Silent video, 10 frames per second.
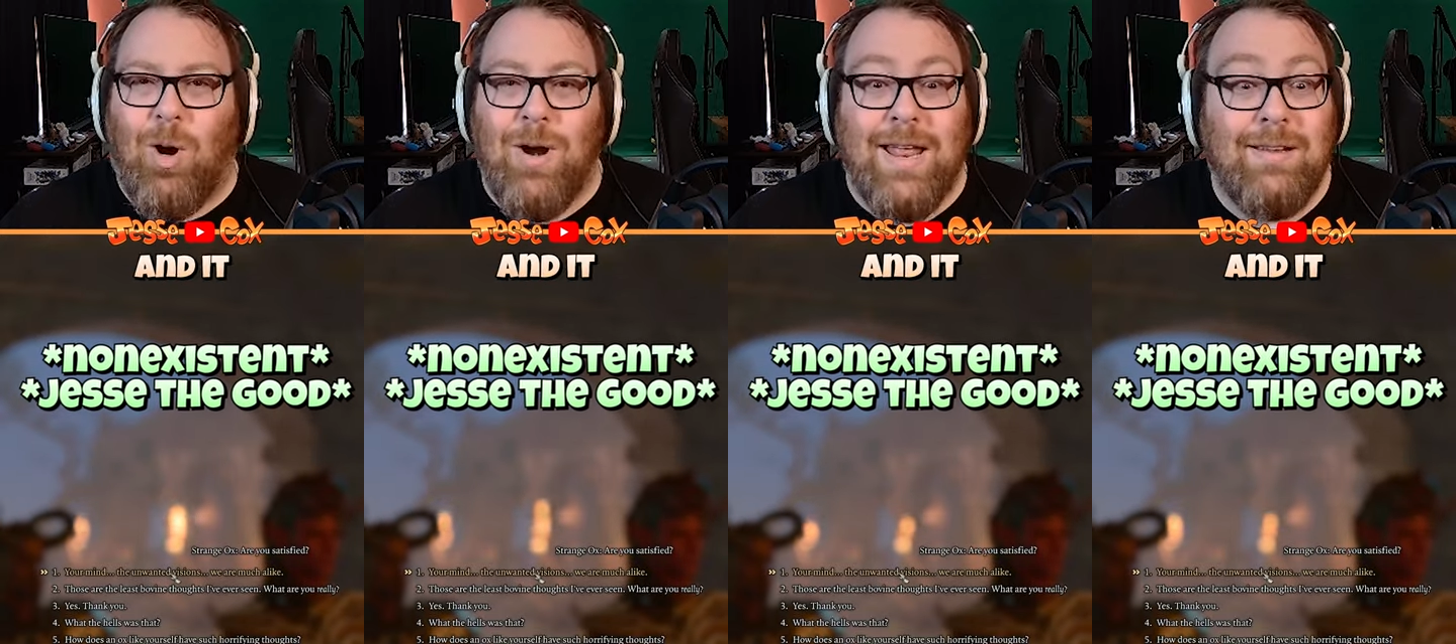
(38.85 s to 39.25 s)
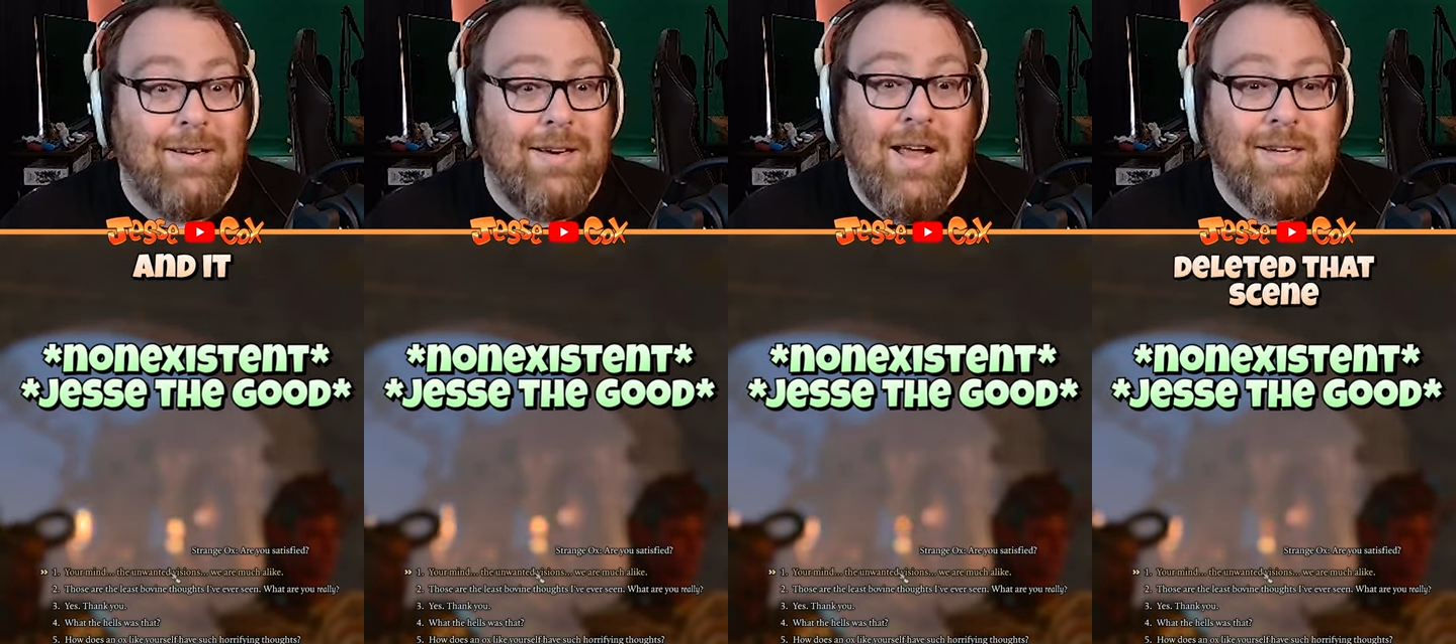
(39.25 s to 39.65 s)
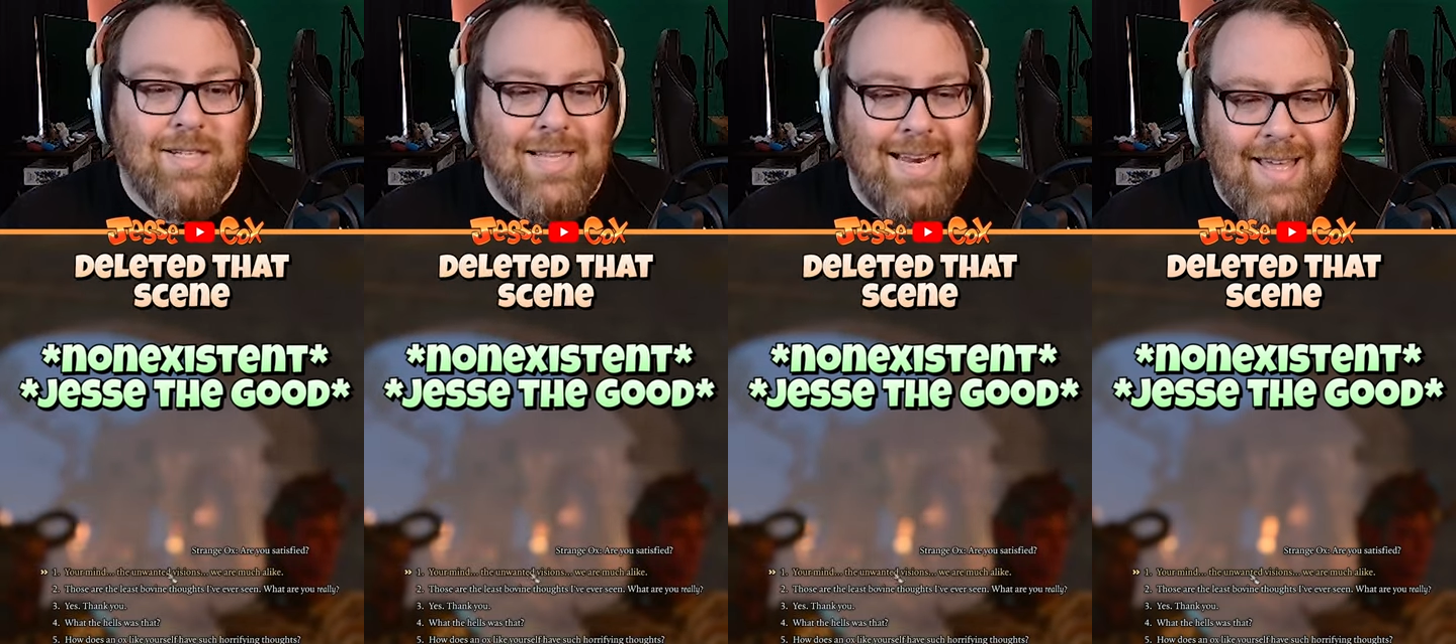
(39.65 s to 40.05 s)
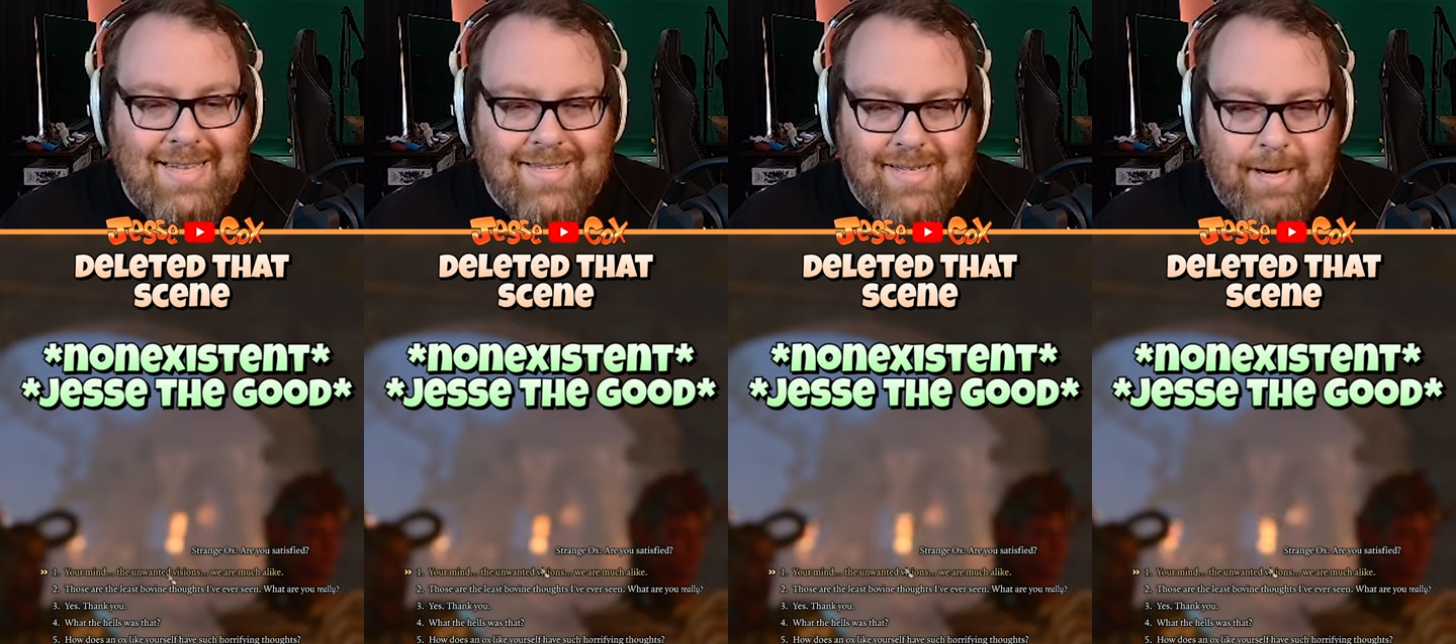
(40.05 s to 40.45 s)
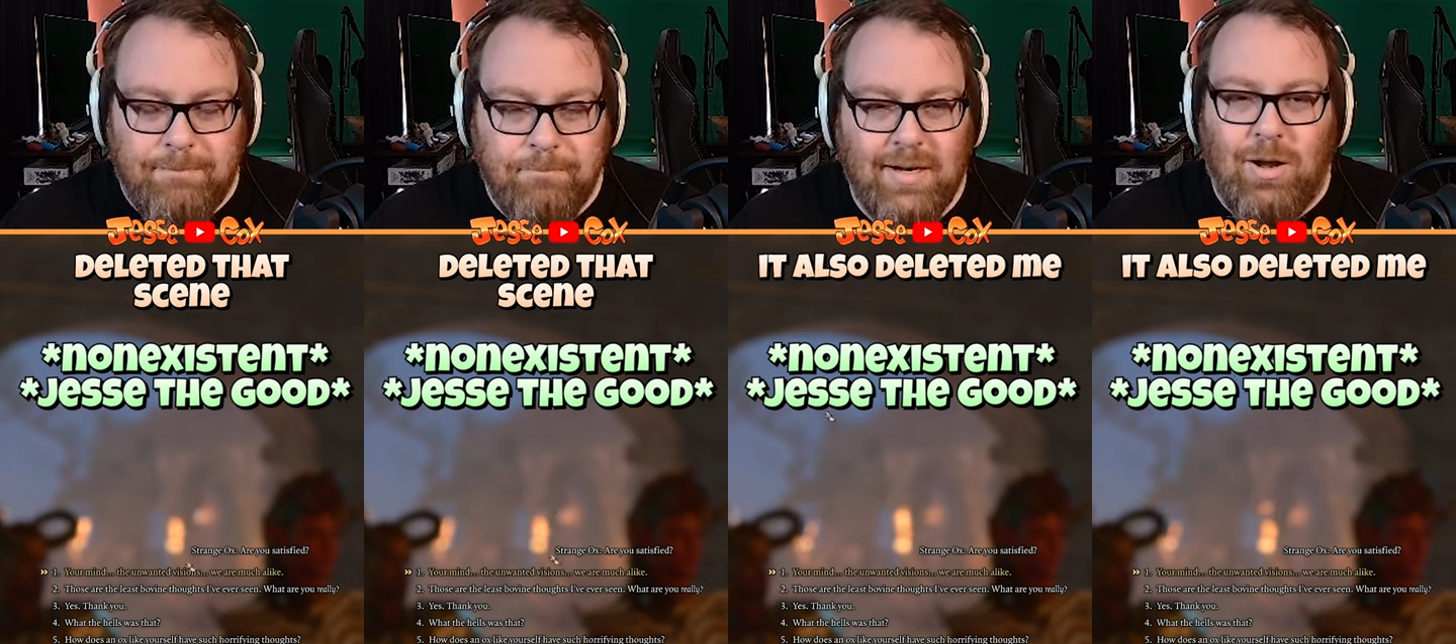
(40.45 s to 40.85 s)
and it deleted that scene.
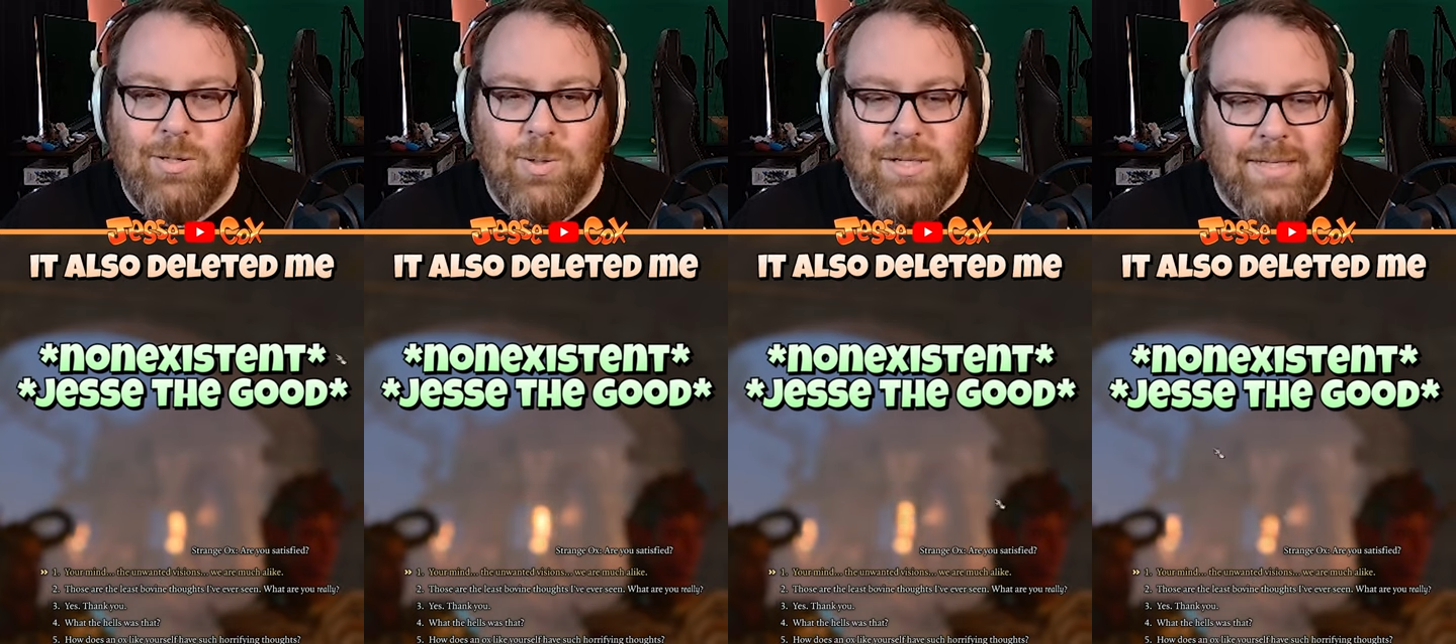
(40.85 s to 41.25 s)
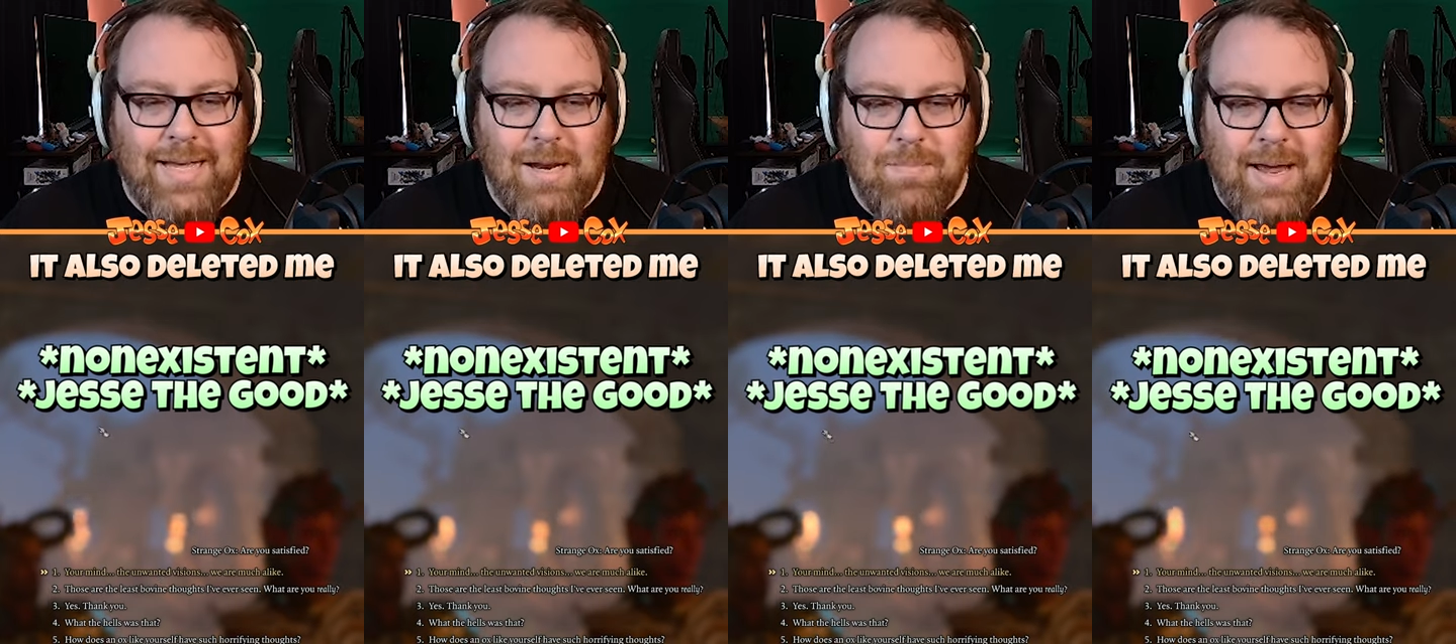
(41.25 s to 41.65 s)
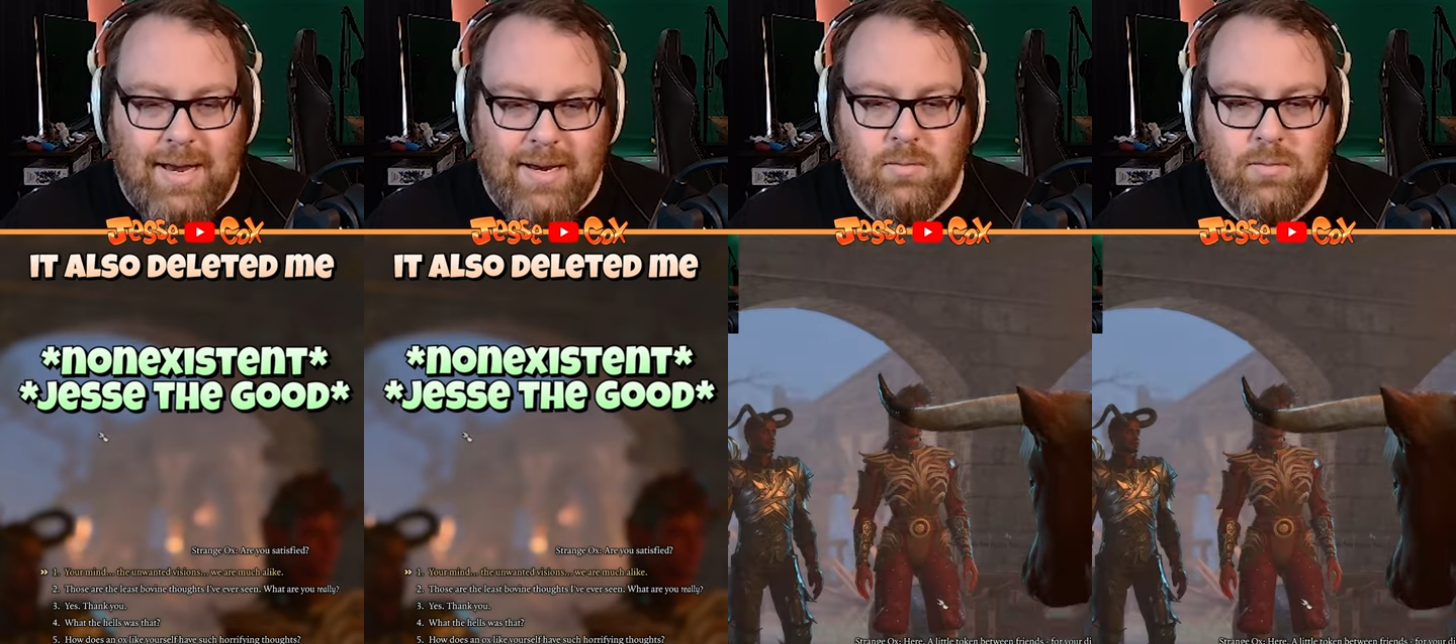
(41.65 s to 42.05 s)
It also deleted me.